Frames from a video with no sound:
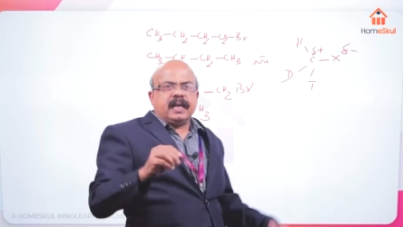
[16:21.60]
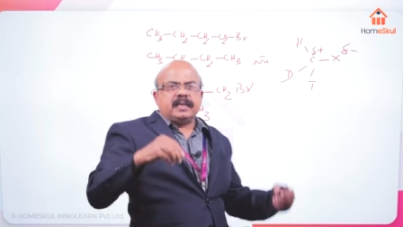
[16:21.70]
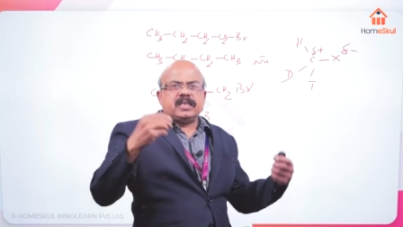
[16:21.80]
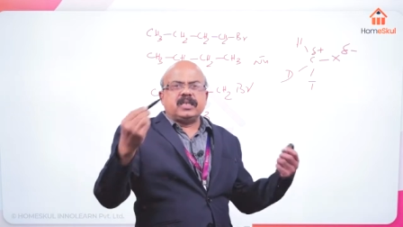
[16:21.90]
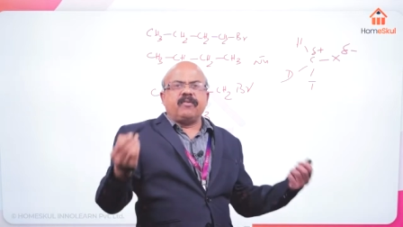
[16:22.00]

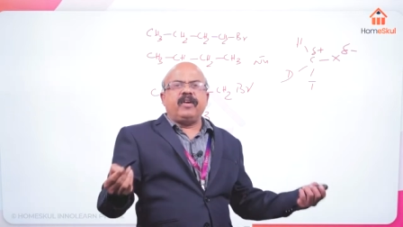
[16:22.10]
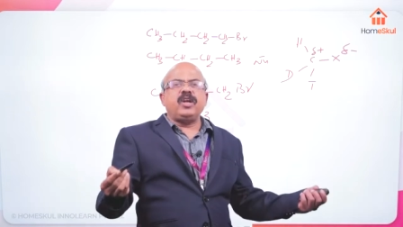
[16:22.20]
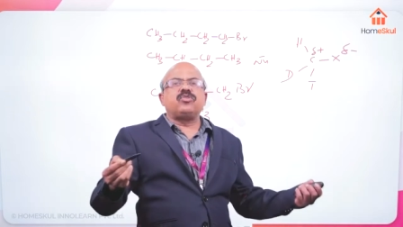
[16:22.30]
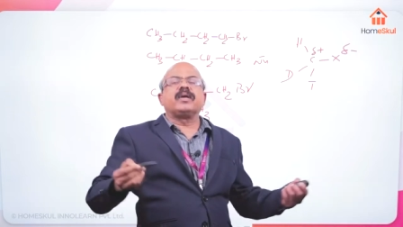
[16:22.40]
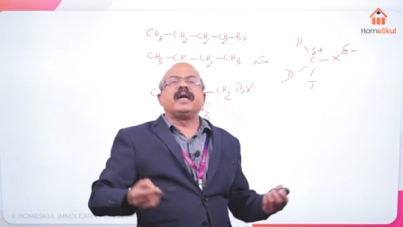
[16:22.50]
This is the way
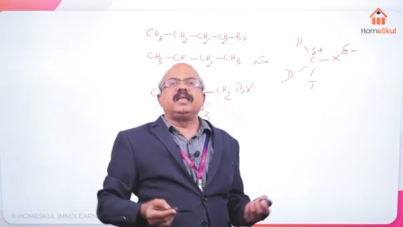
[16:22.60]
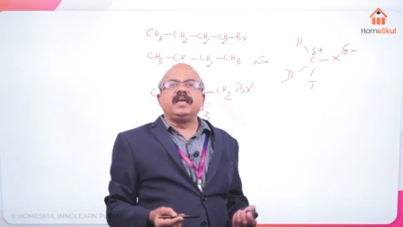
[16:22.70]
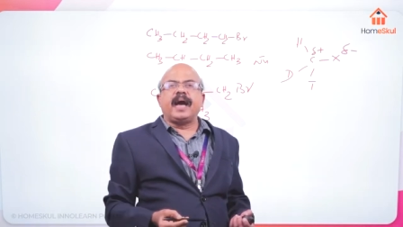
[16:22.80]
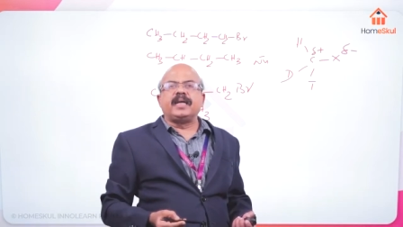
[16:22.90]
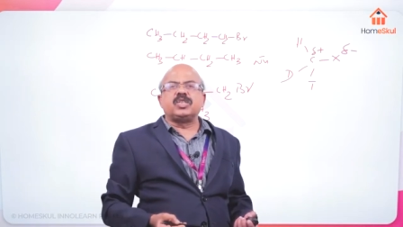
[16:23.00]
to get
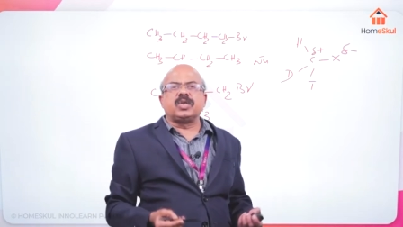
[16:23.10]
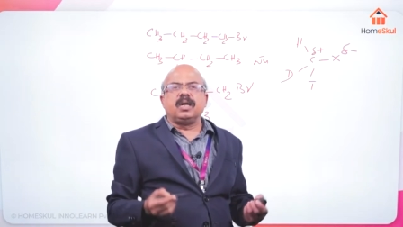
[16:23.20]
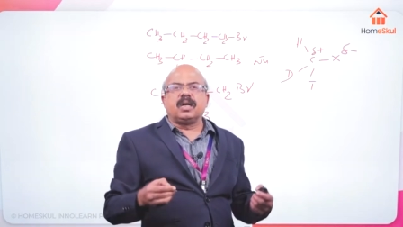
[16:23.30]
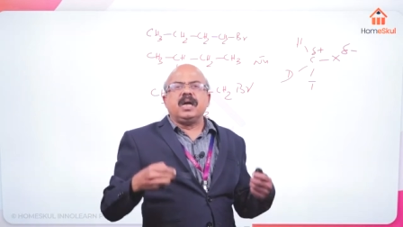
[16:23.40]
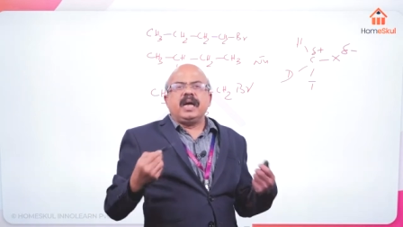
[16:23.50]
the answer.